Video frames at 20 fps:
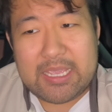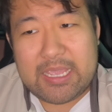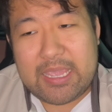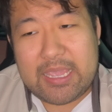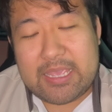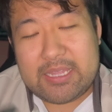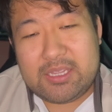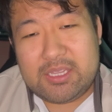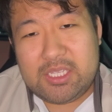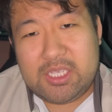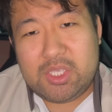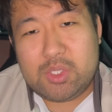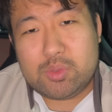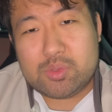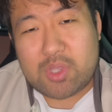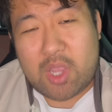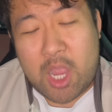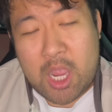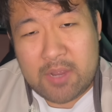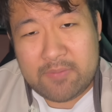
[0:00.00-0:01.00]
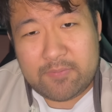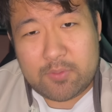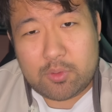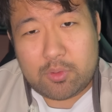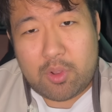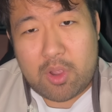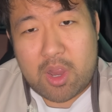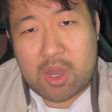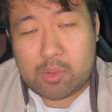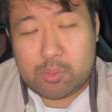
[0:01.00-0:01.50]
And NIO's ONVO
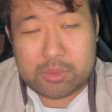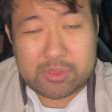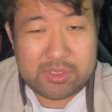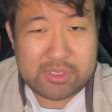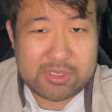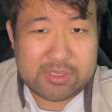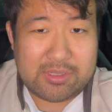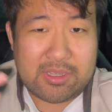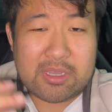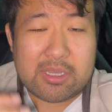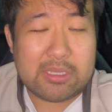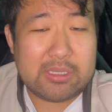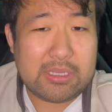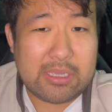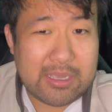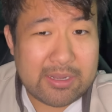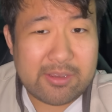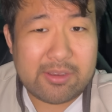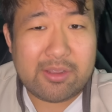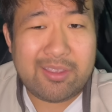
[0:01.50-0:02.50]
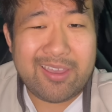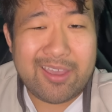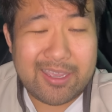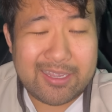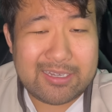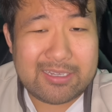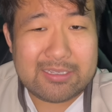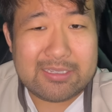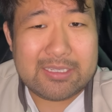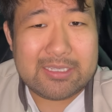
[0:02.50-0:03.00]
car will just undercut
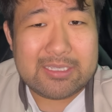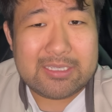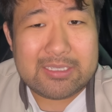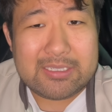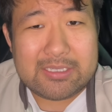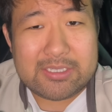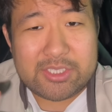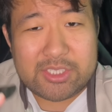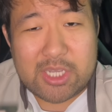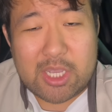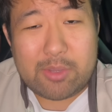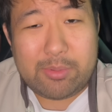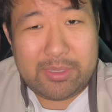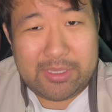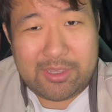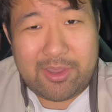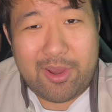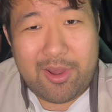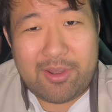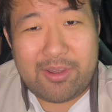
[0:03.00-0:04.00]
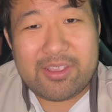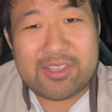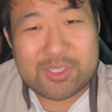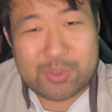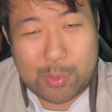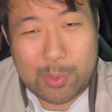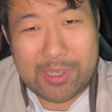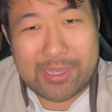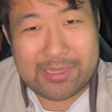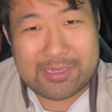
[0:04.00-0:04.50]
Xiaomi car
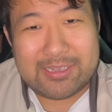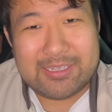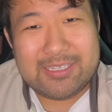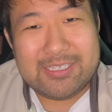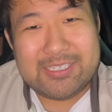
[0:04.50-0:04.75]
as well.